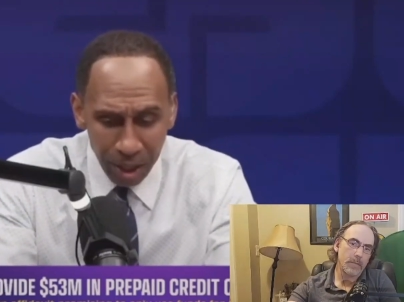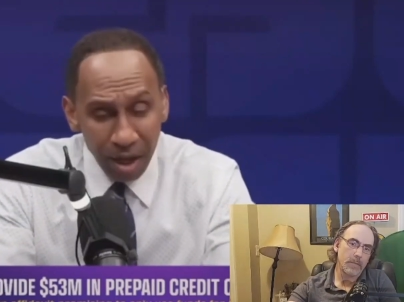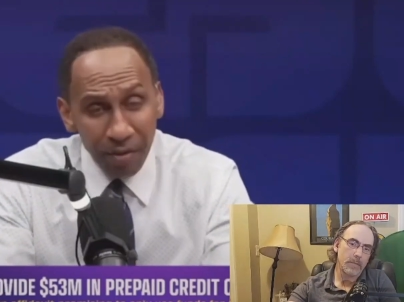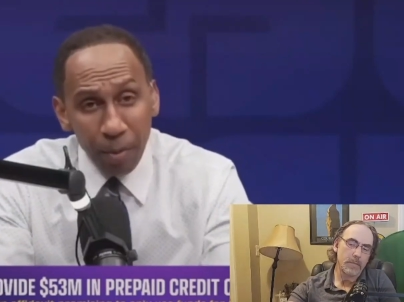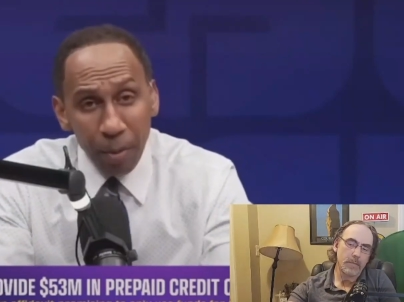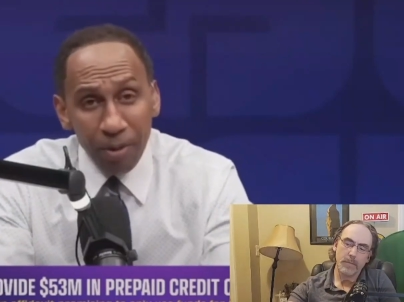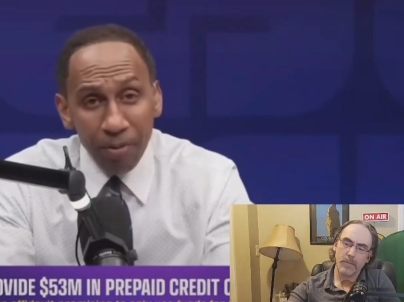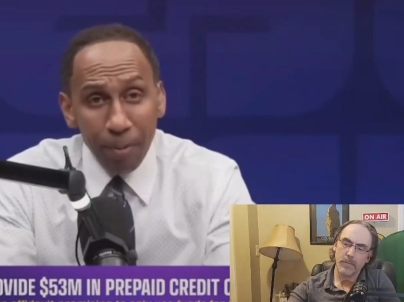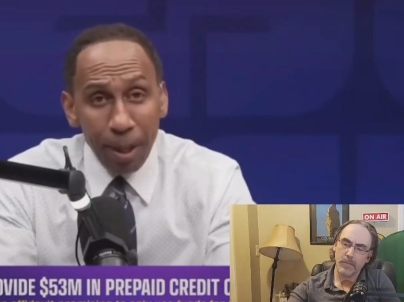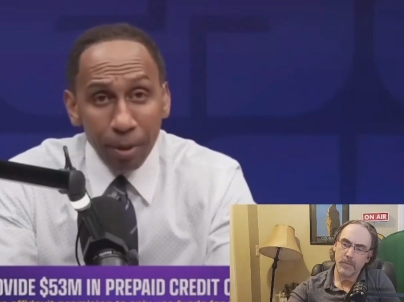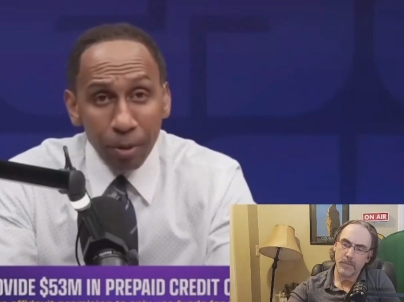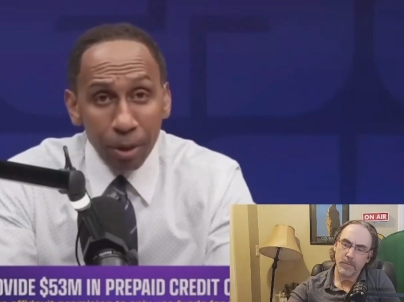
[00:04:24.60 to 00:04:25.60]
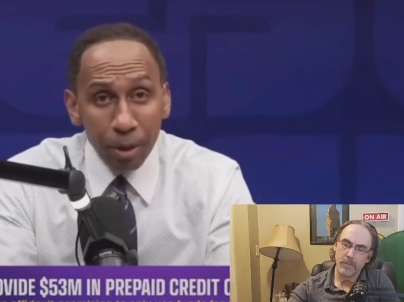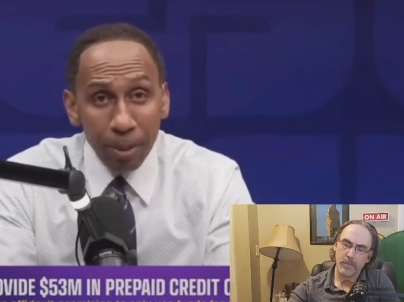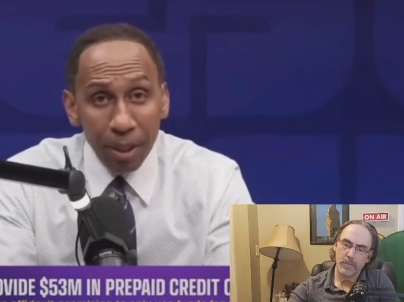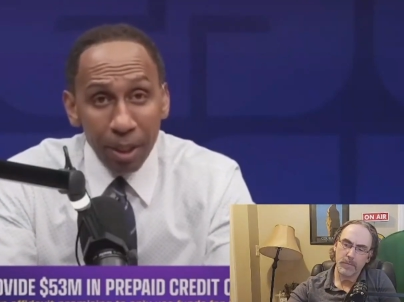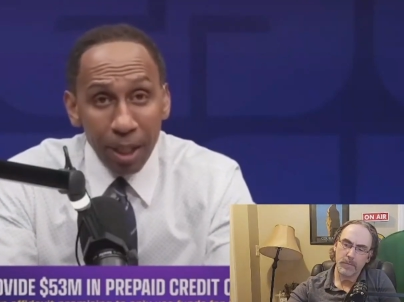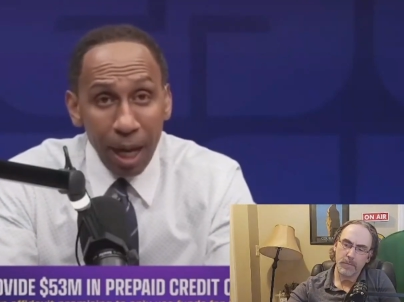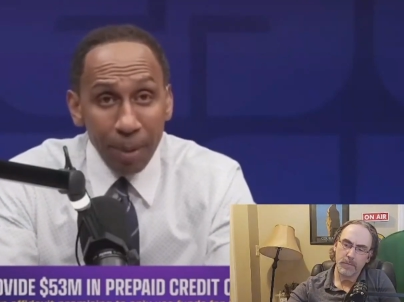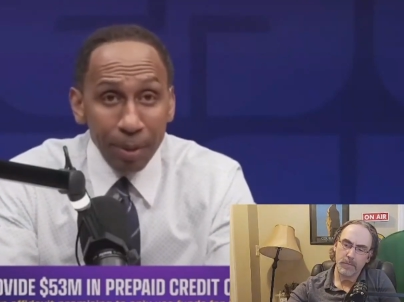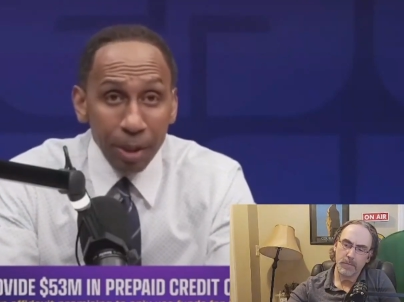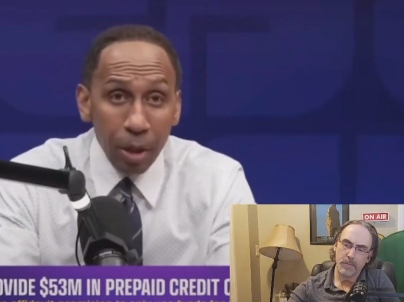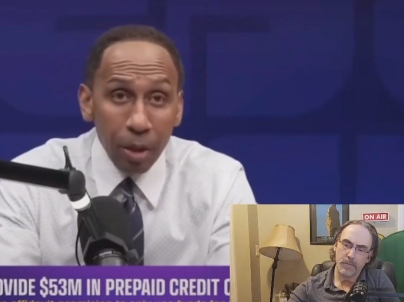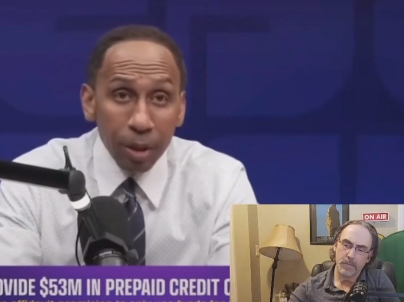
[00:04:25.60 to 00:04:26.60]
Speaker 1: If it wasn't for my daughter being there, I'd
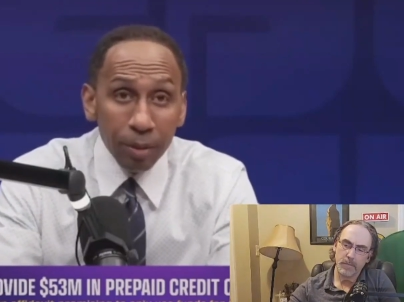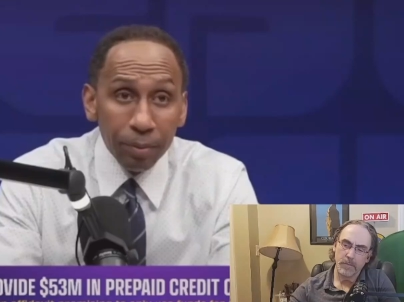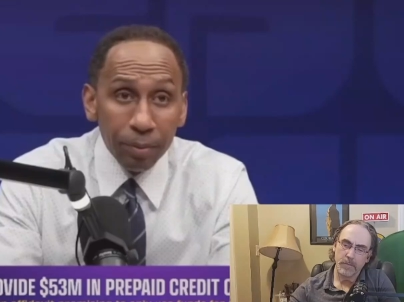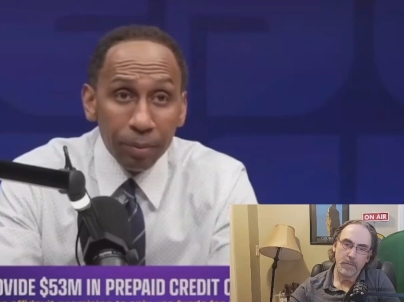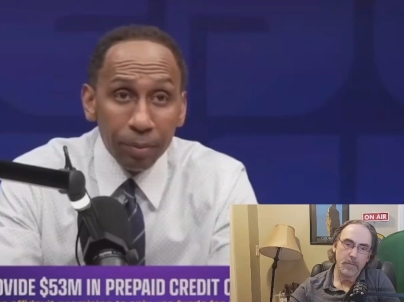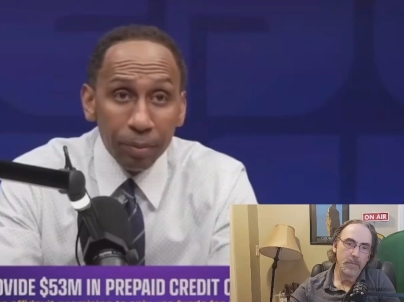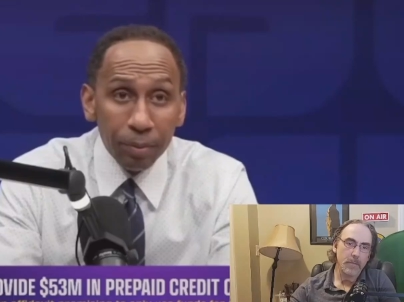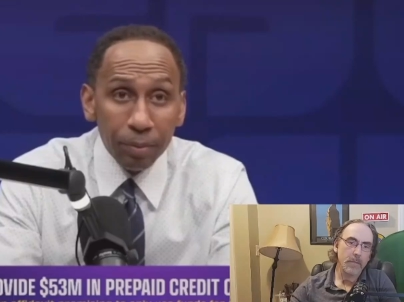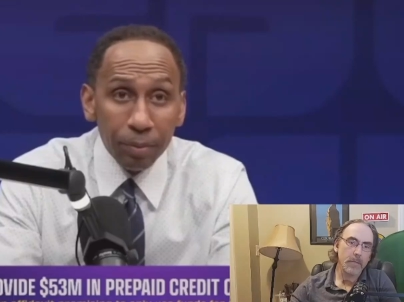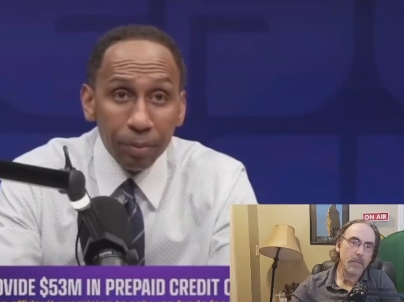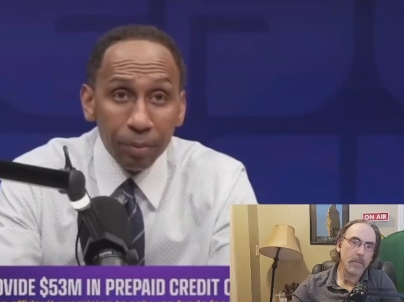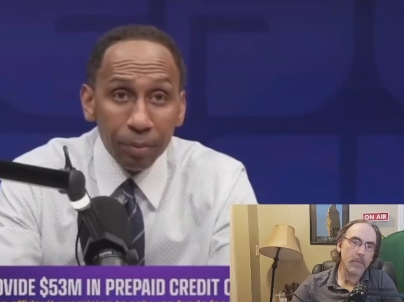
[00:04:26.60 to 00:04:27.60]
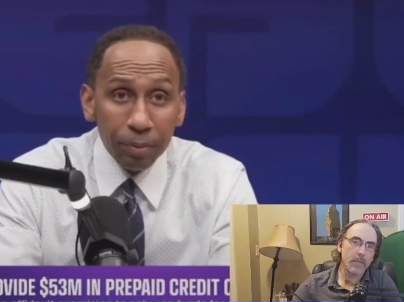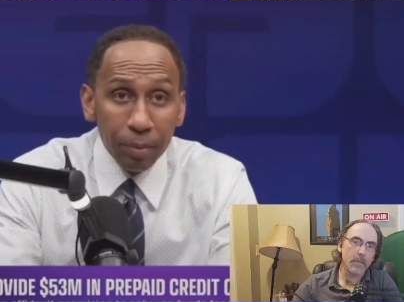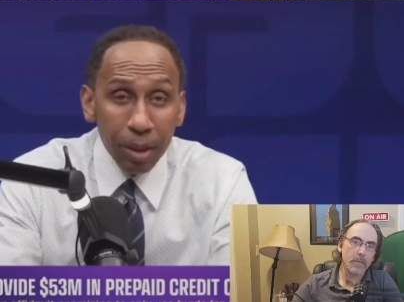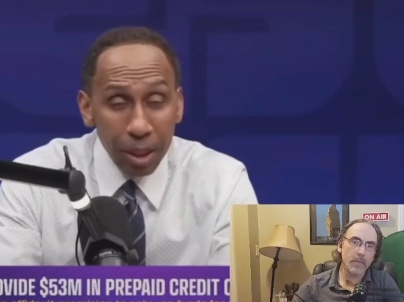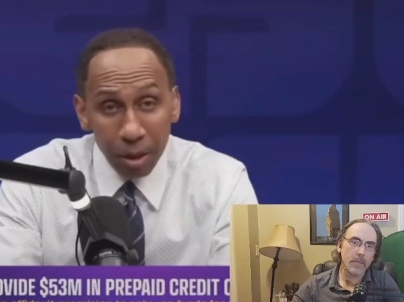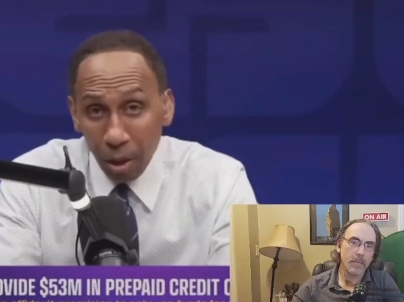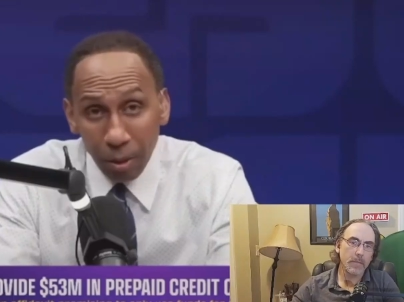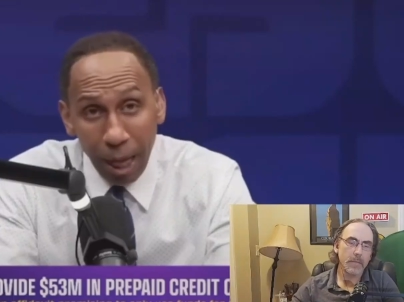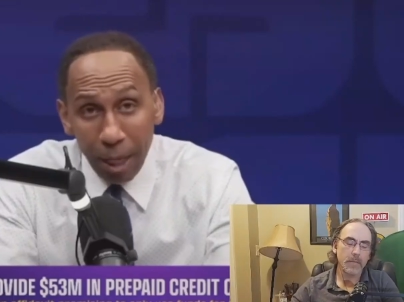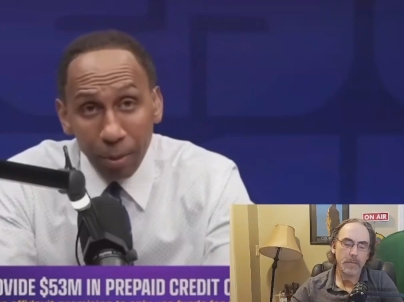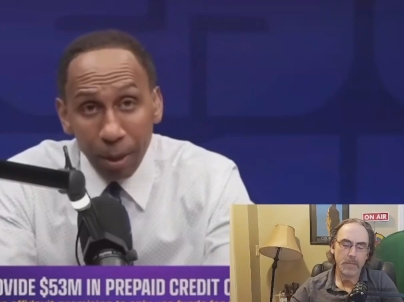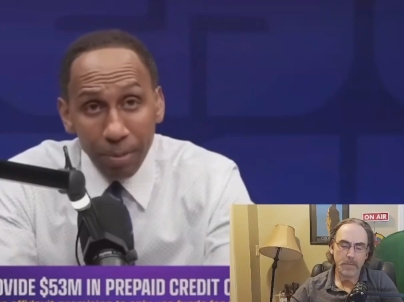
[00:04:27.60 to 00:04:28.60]
be gone. Don't
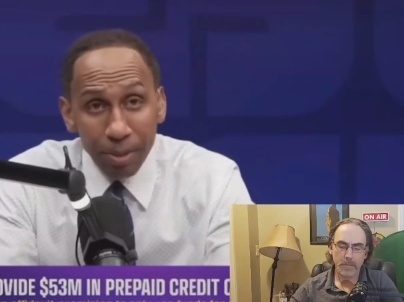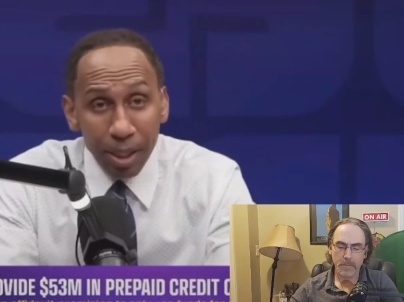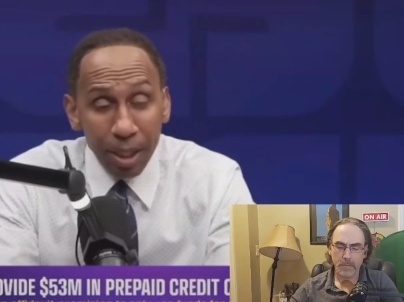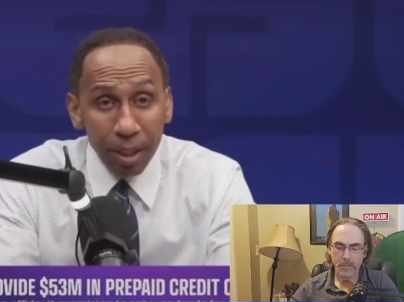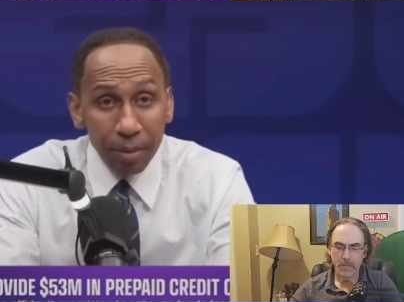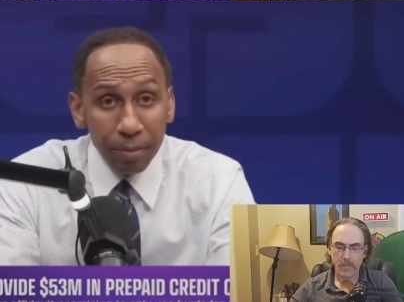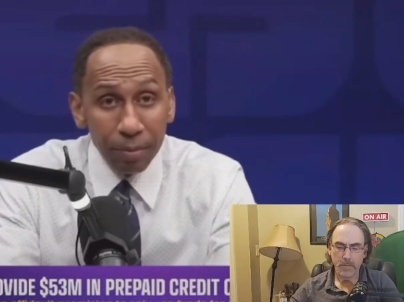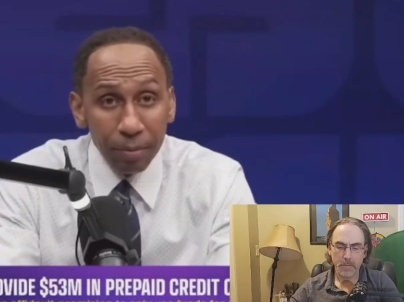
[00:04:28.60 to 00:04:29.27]
like what I'm seeing.